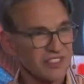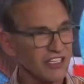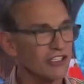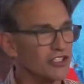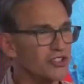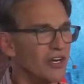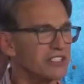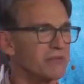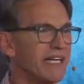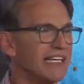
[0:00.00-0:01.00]
Because
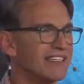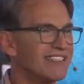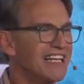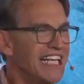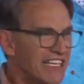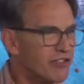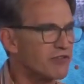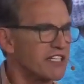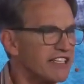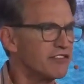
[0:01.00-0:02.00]
trust me, if
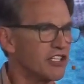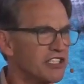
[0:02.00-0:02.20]
you've lived on